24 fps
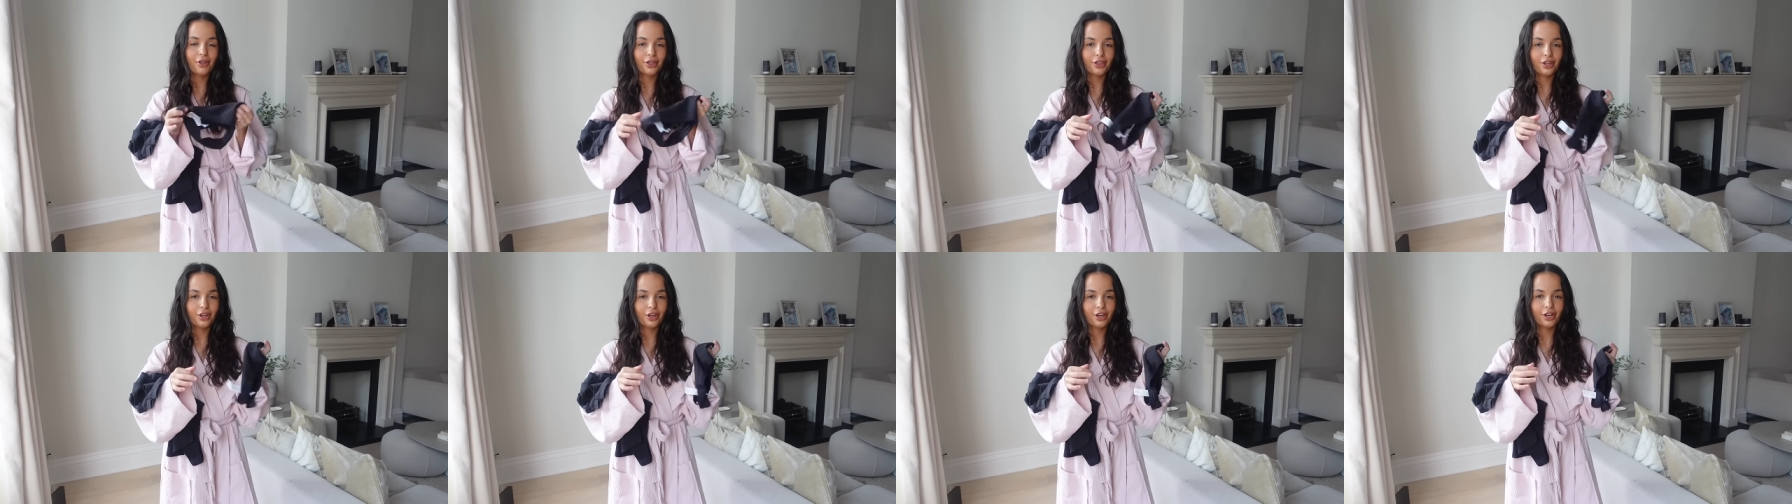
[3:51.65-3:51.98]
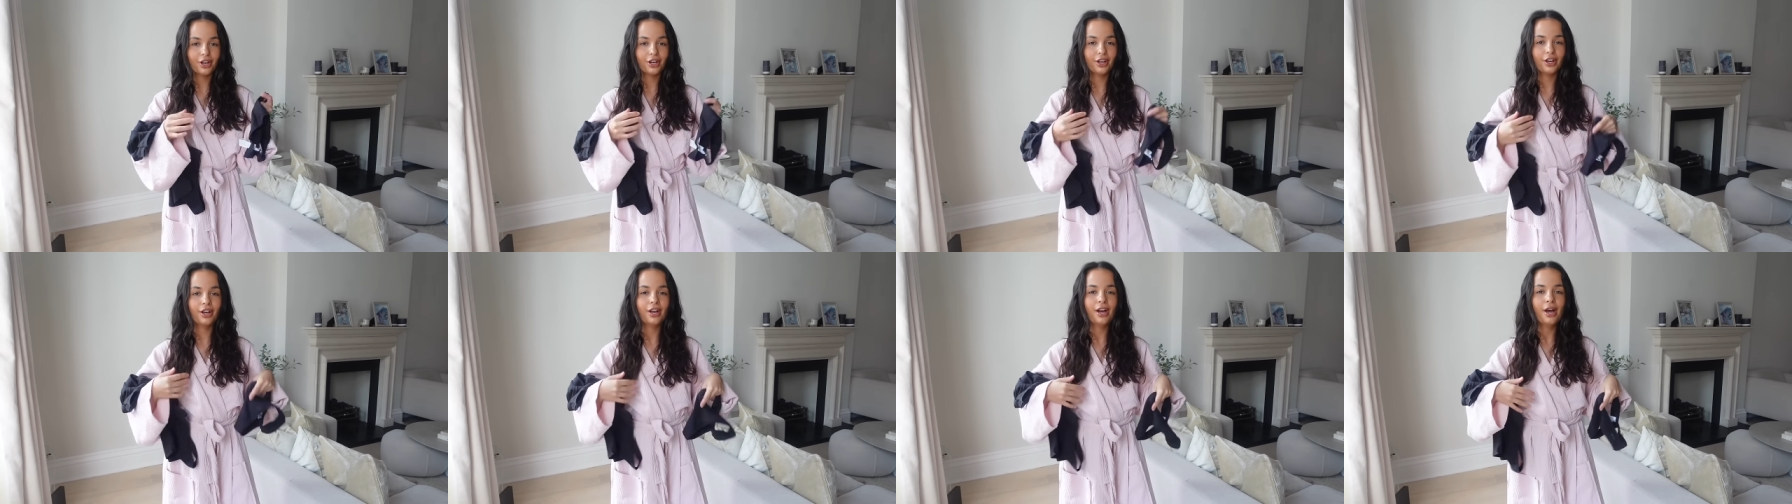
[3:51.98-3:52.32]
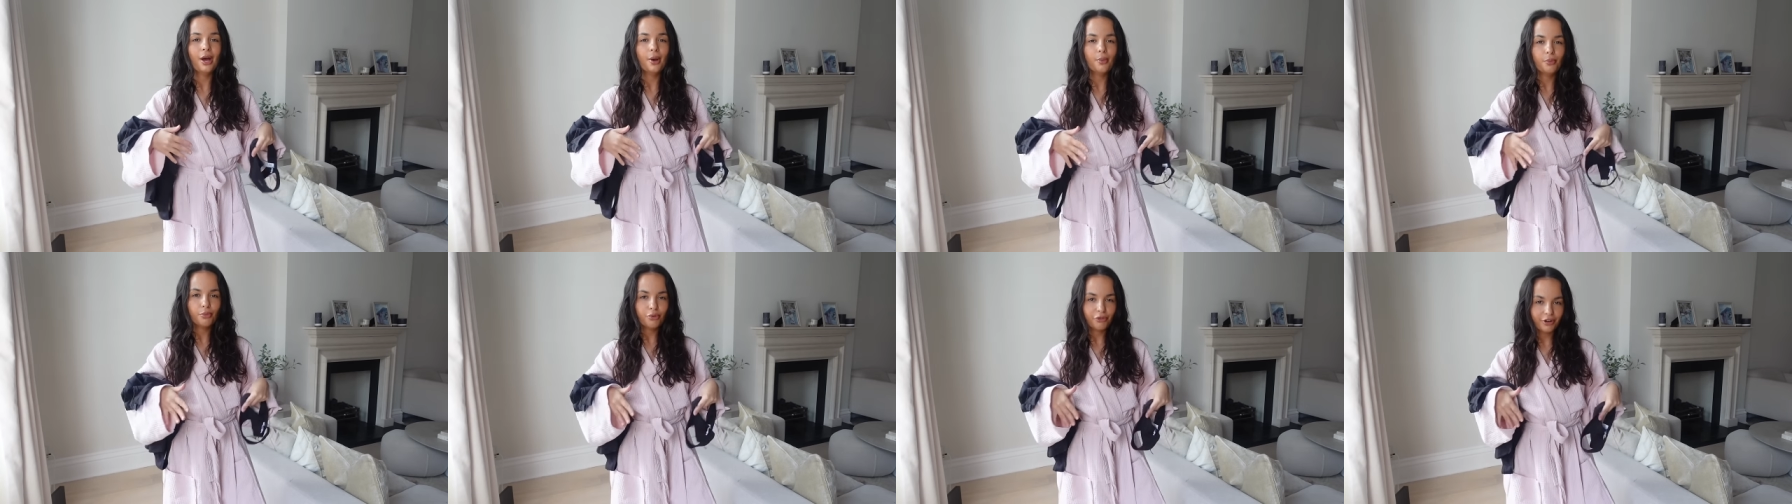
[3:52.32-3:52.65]
the
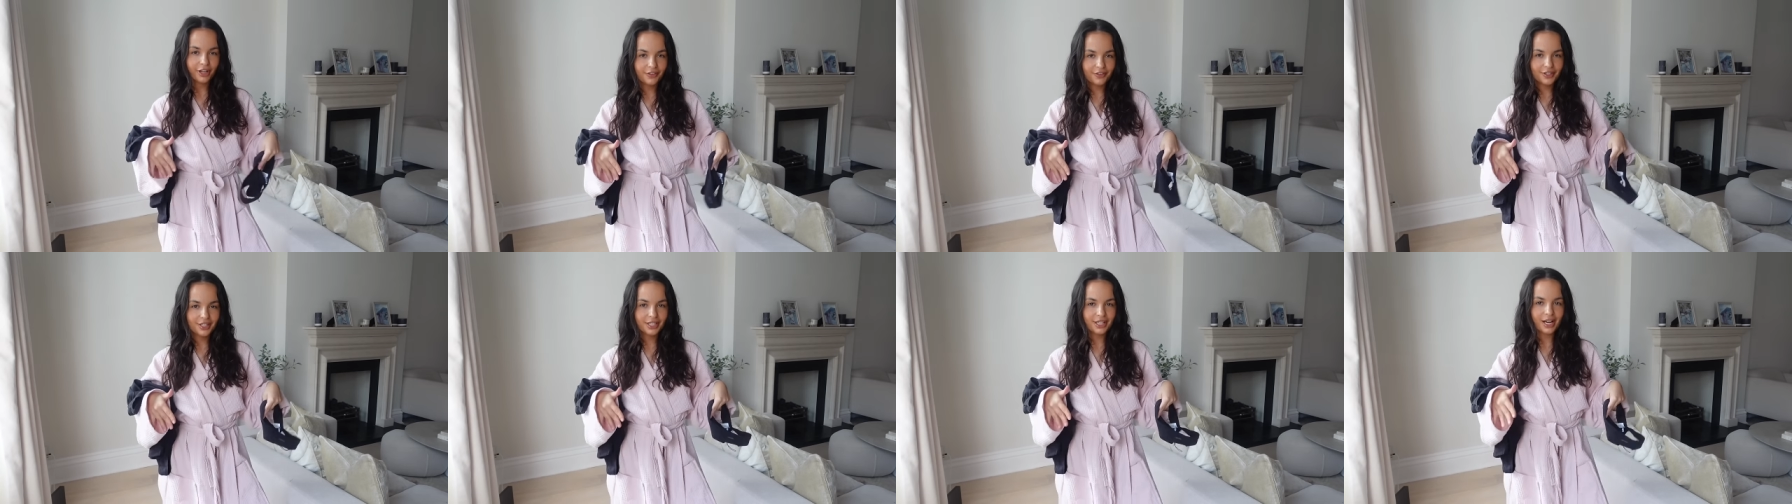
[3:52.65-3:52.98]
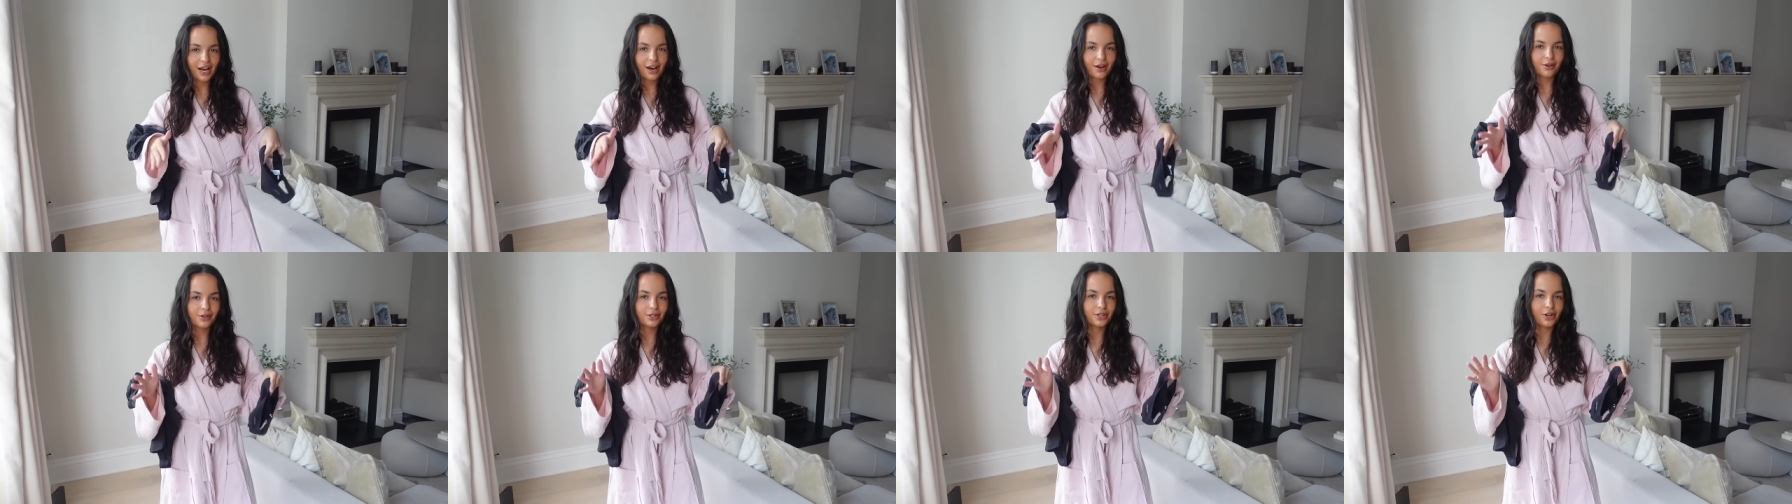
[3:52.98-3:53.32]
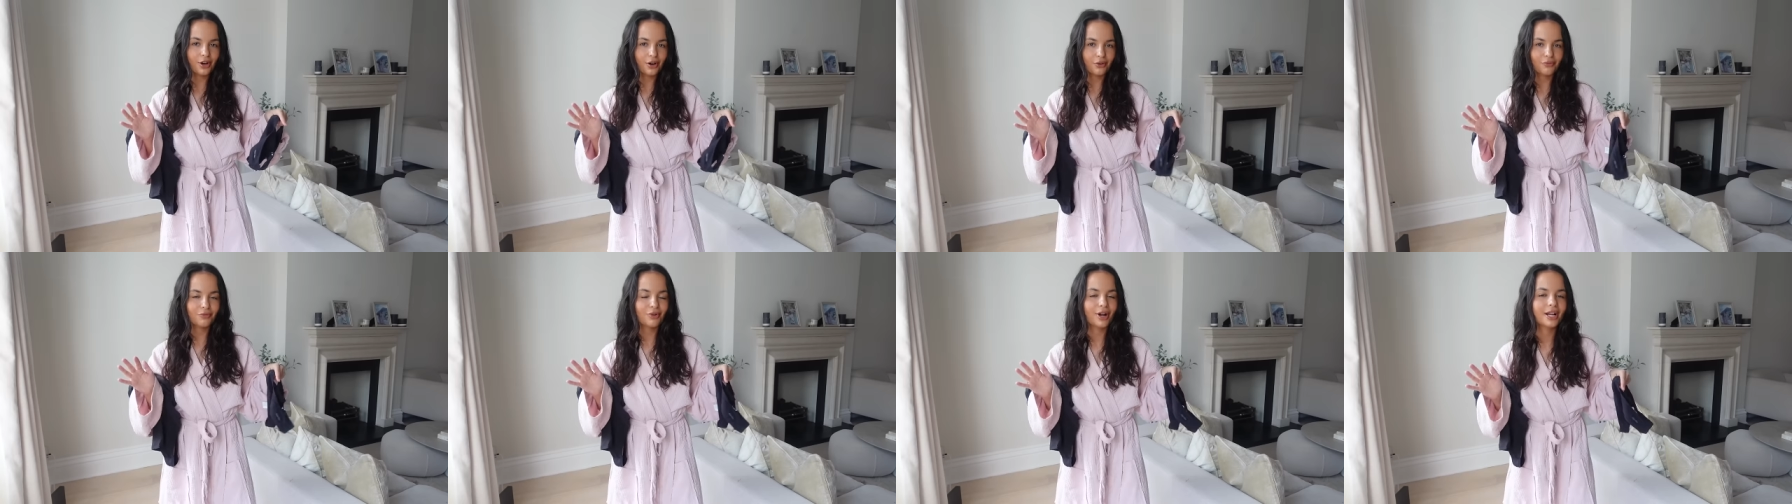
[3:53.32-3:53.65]
brief styles
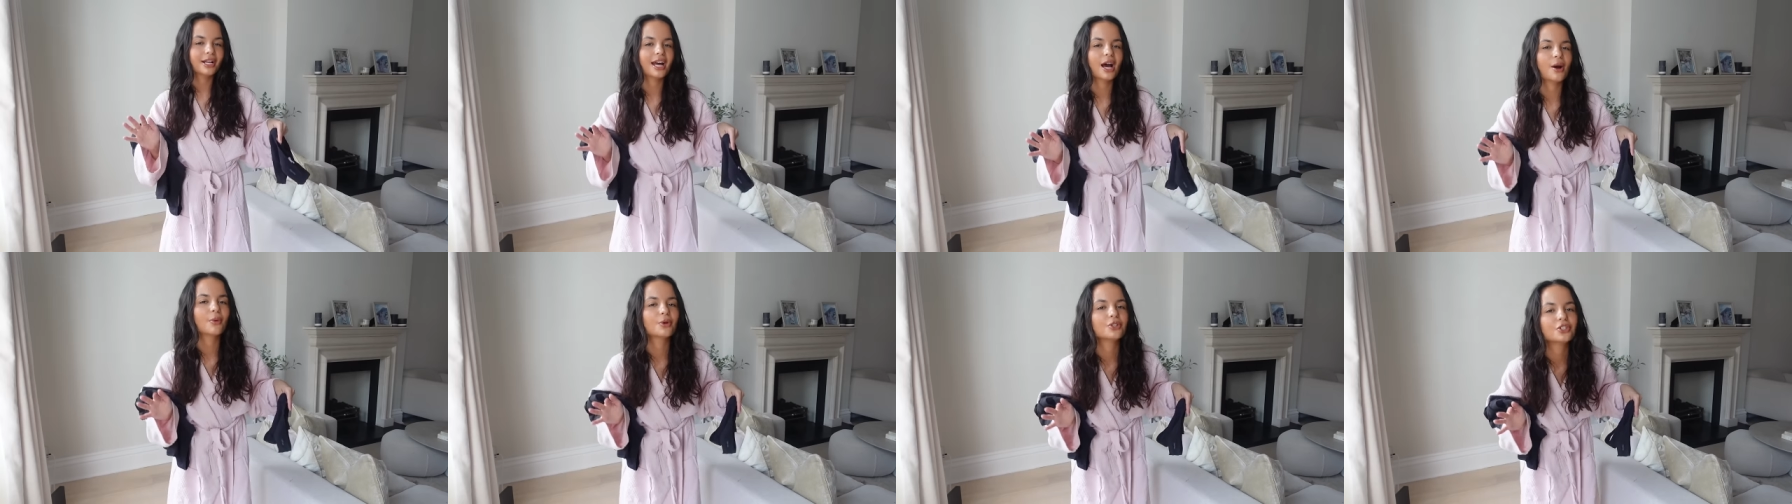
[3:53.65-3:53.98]
on right now,